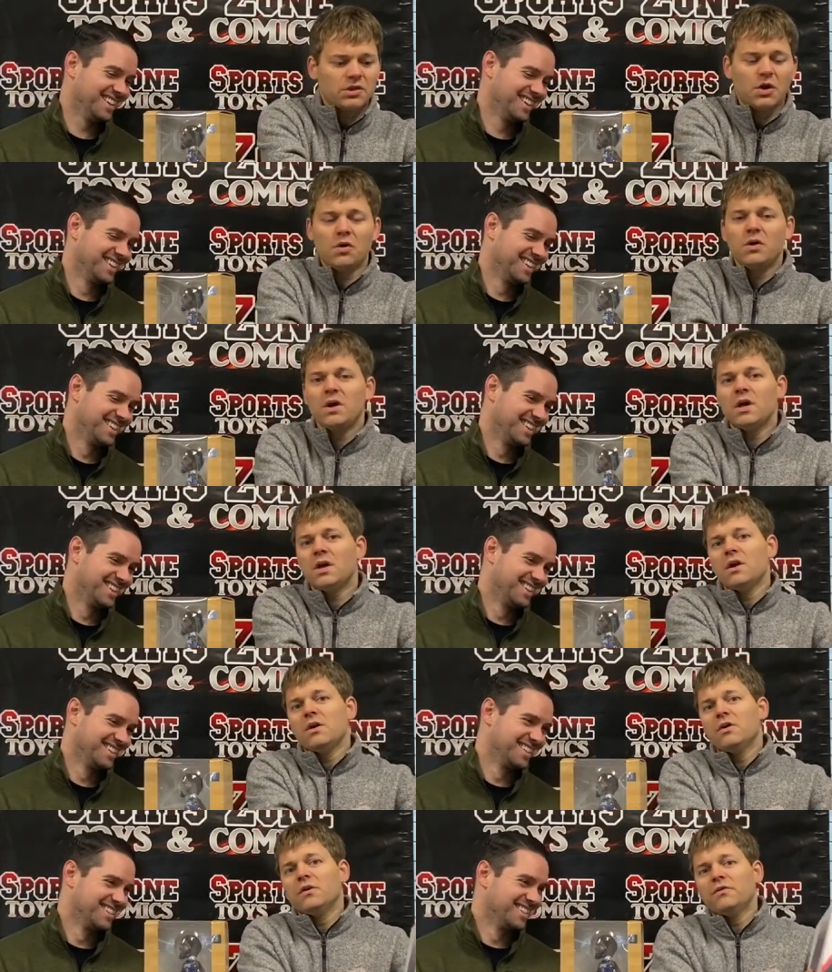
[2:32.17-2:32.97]
Speaker 1: so,
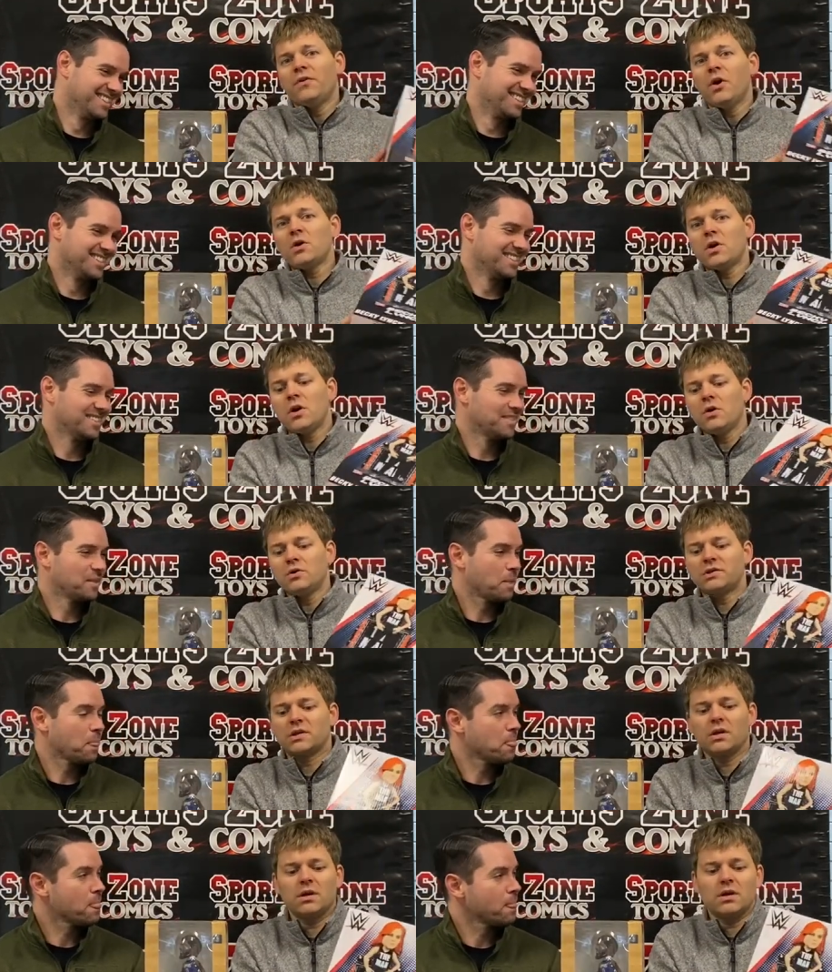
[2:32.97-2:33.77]
FOCO
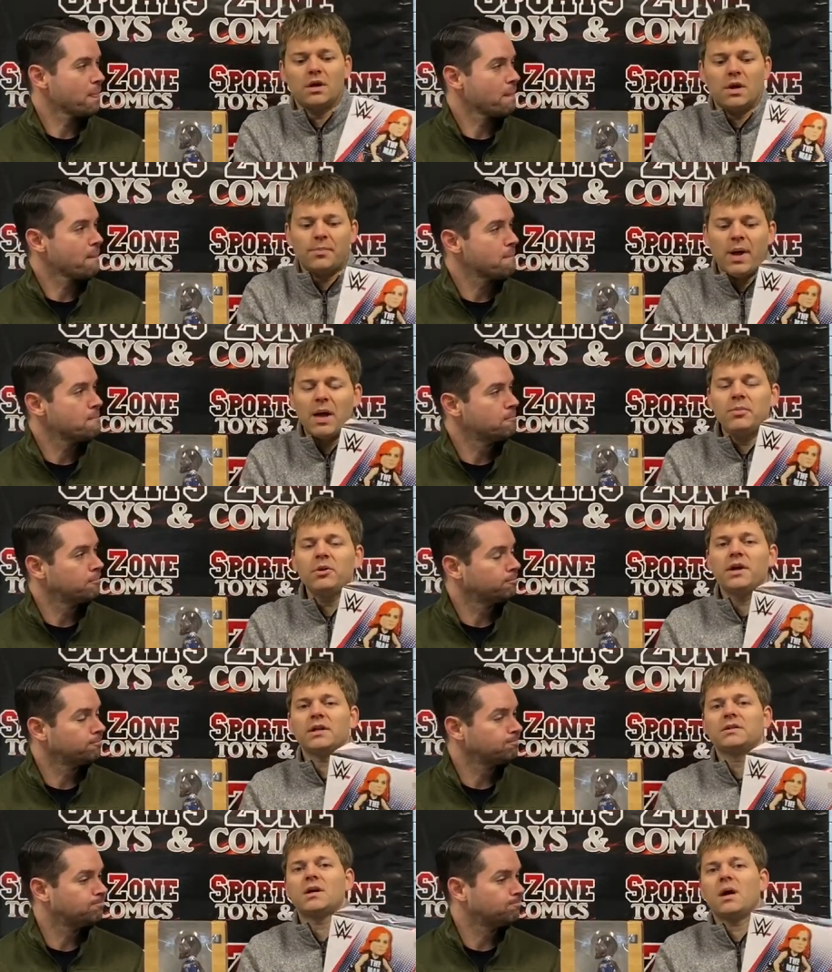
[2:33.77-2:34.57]
is a, a,
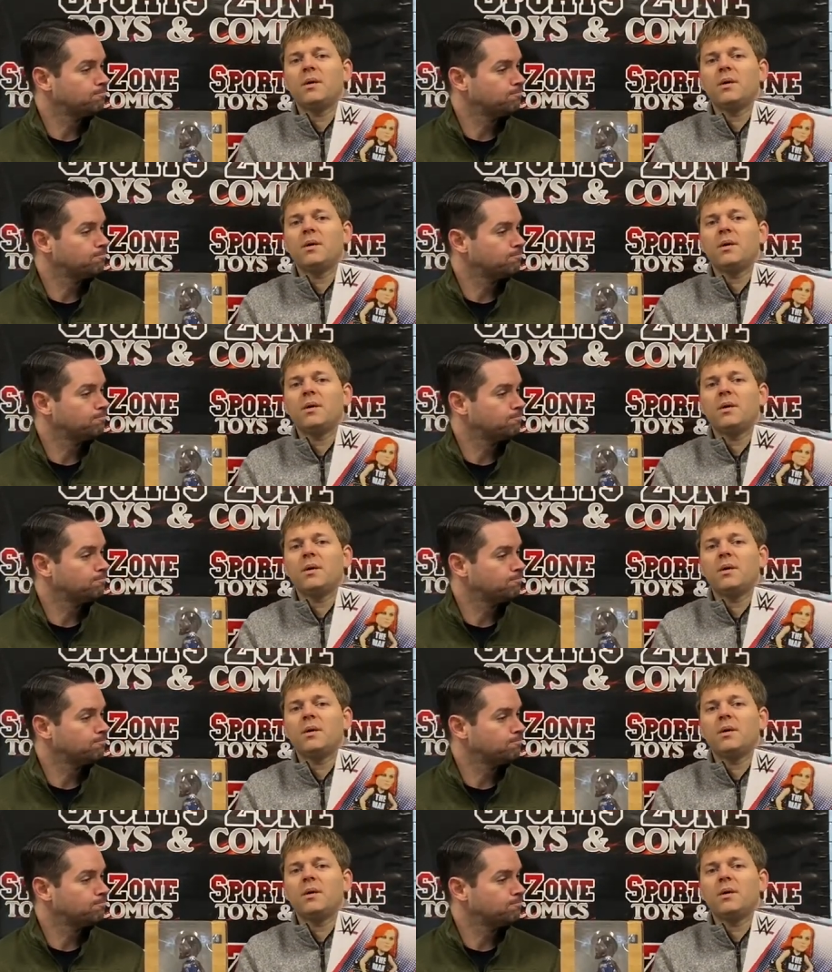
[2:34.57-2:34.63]
bobblehead